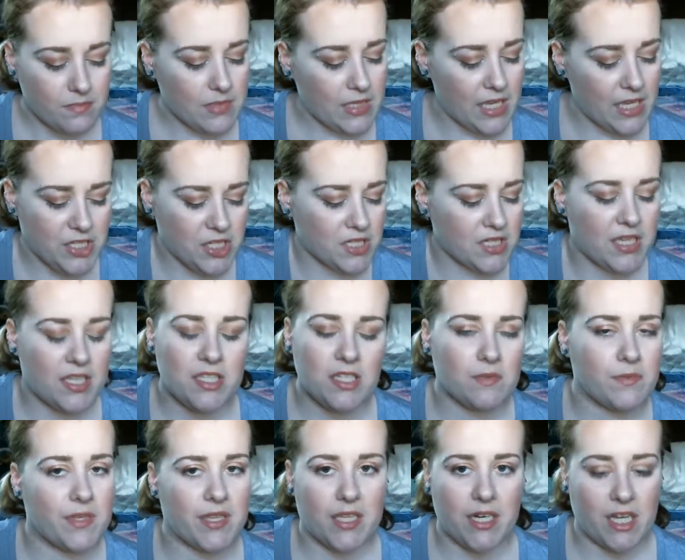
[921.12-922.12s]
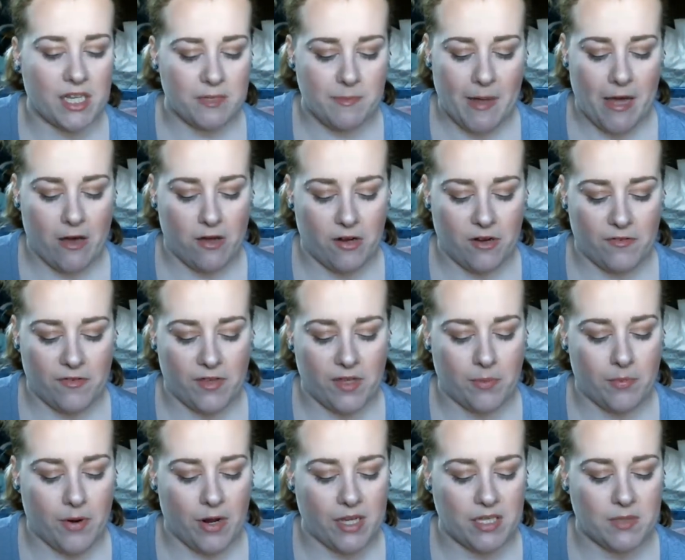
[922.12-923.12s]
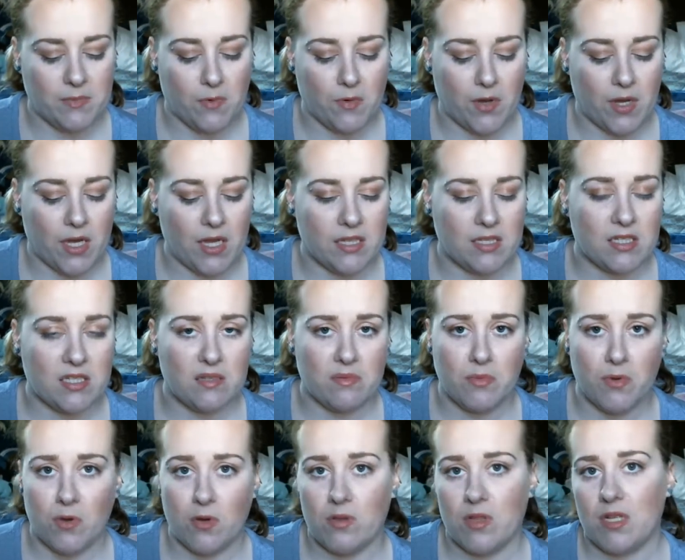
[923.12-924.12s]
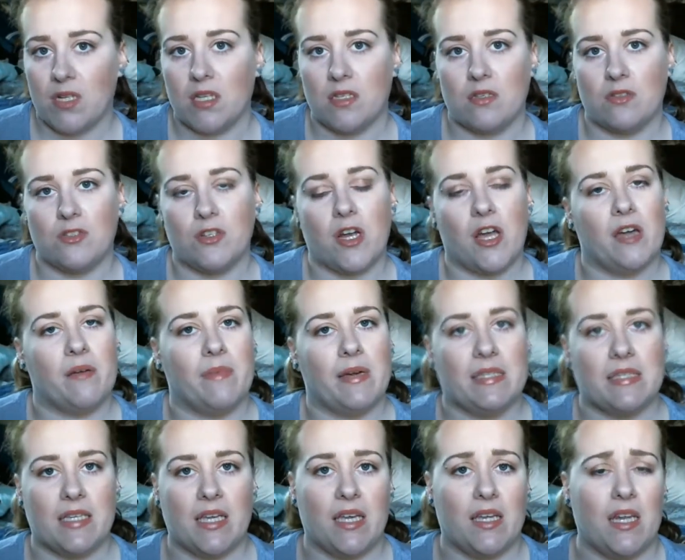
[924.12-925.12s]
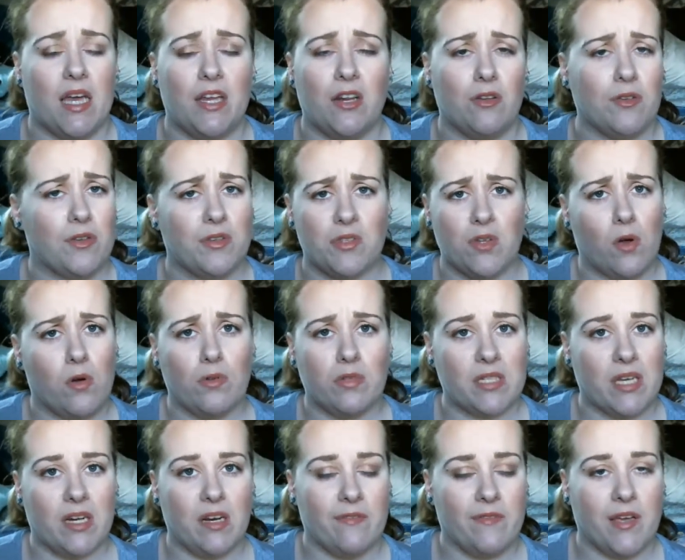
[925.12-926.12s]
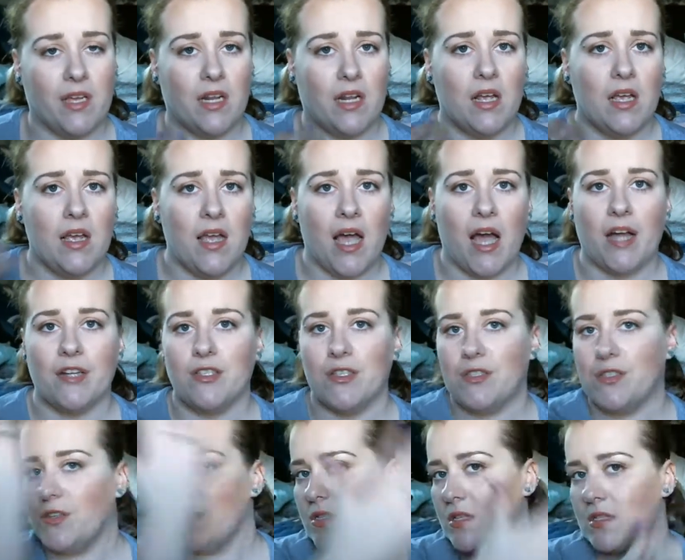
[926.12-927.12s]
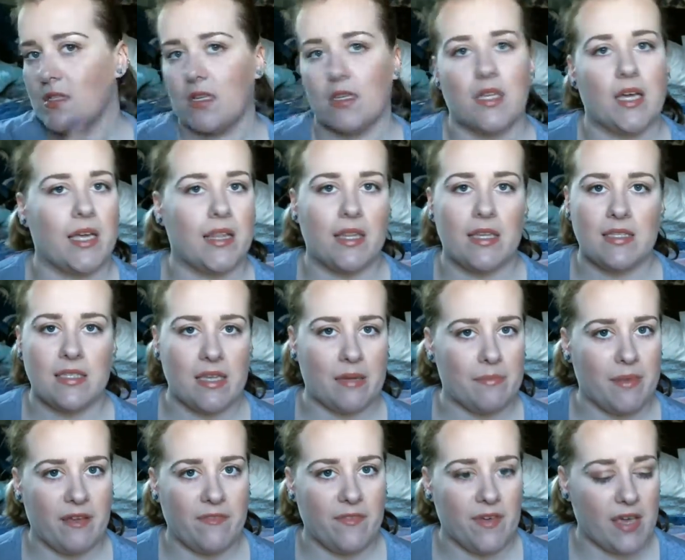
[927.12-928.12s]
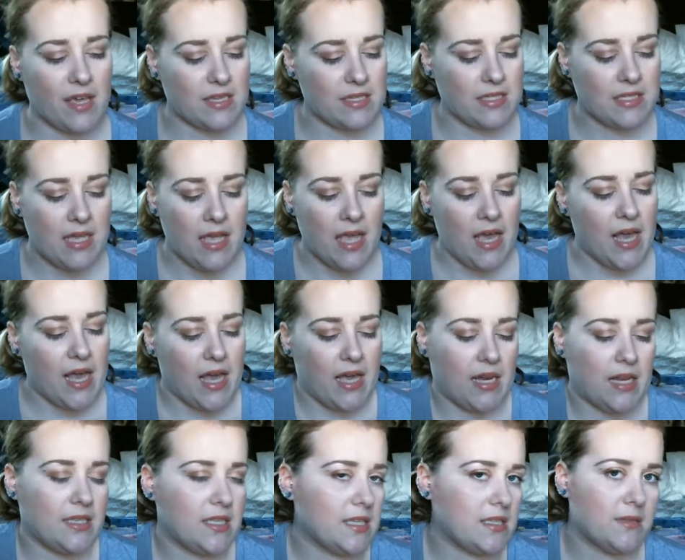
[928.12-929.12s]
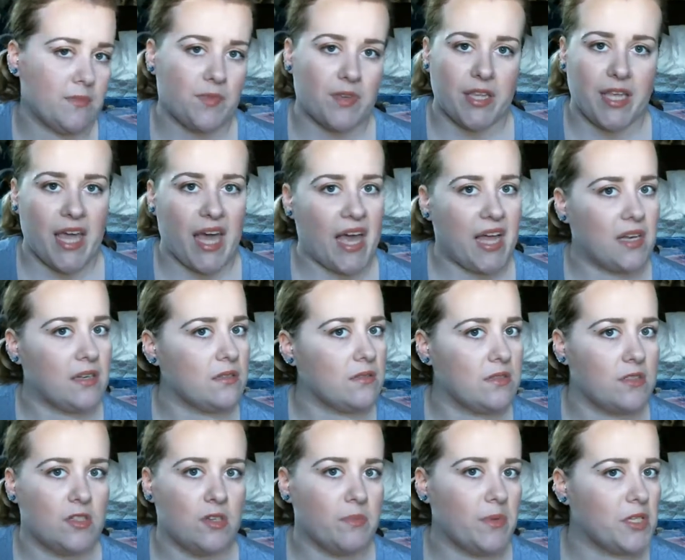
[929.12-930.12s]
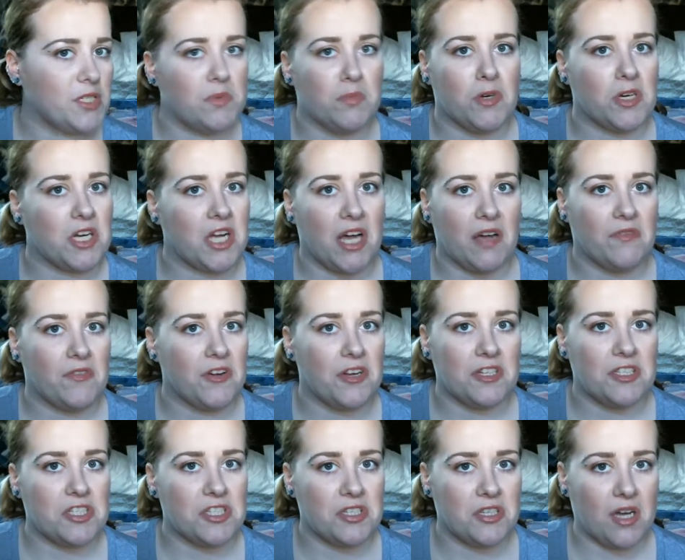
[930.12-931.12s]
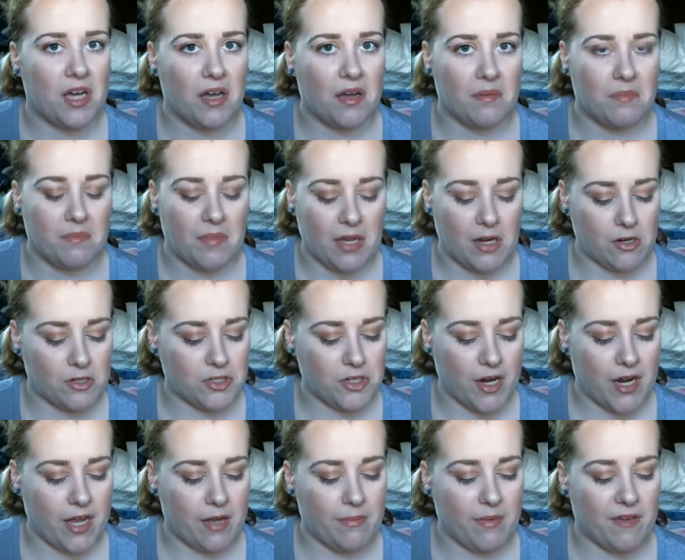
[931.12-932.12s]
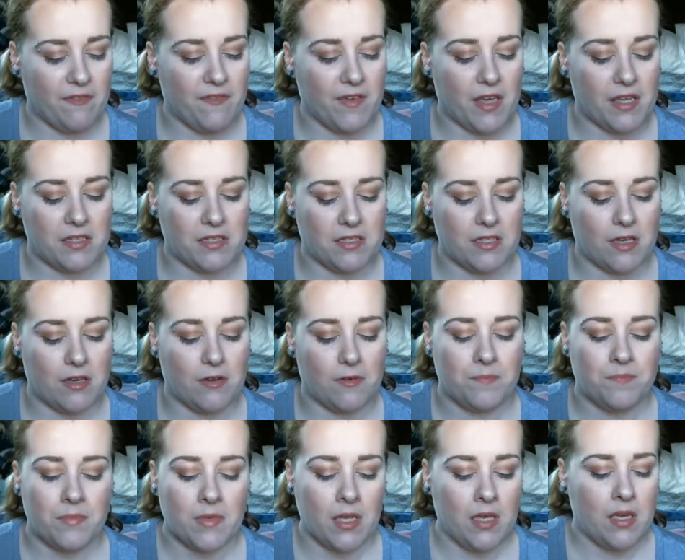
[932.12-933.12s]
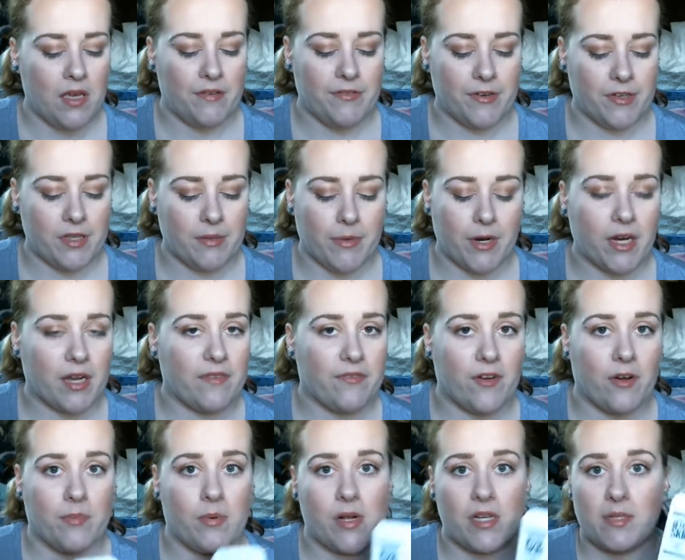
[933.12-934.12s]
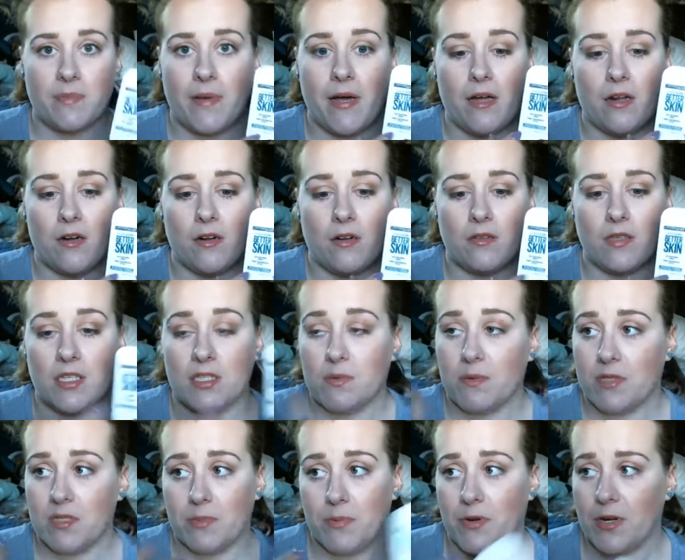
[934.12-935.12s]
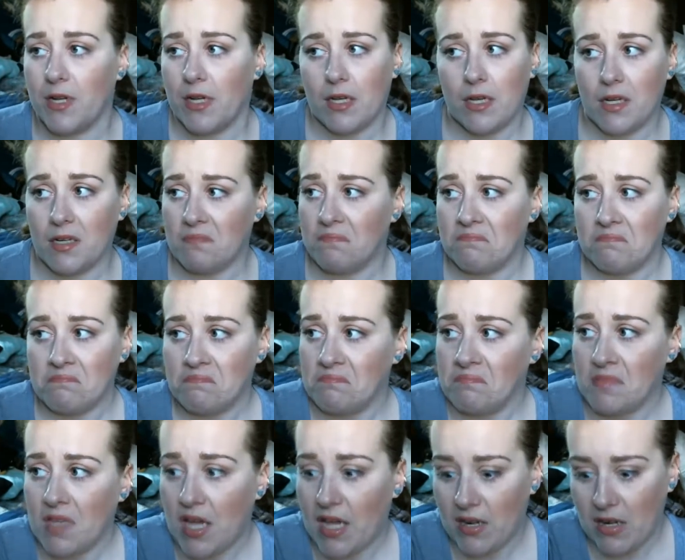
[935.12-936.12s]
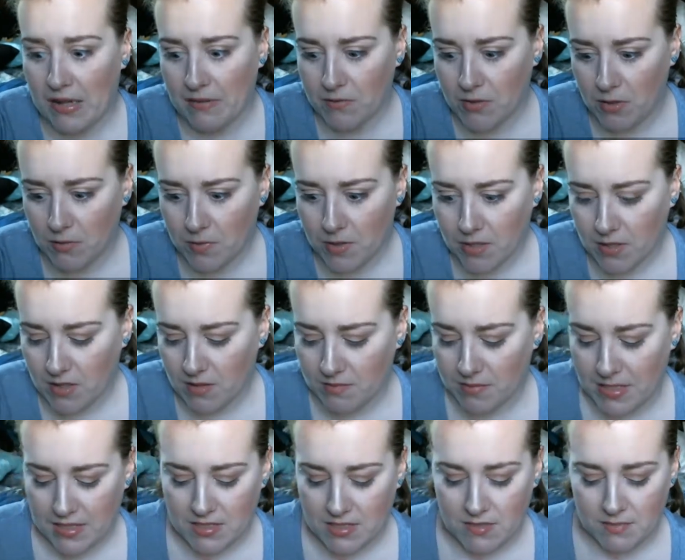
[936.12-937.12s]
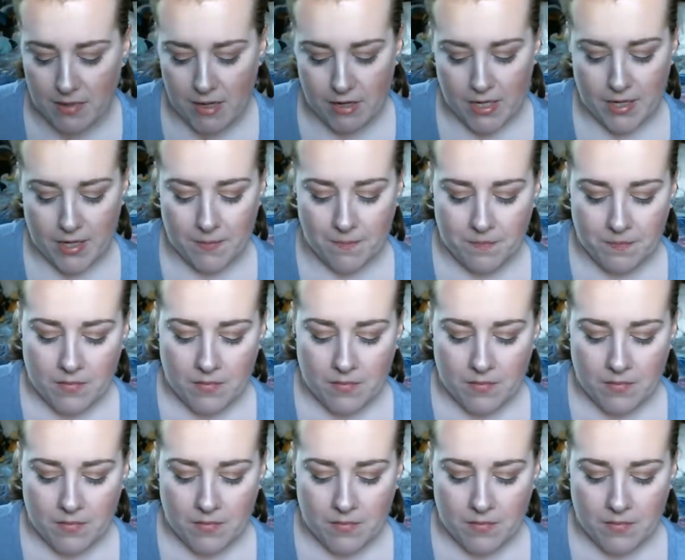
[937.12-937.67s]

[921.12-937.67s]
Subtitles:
It's a really nice powder for the price point. It's smooth. It doesn't dry out my skin. I don't use a whole ton of it. I just use it to lightly set my face, and it doesn't really add too much more coverage or dry out my face. So if you're in the market for a pressed powder, this one's pretty good. I have no real complaints about it.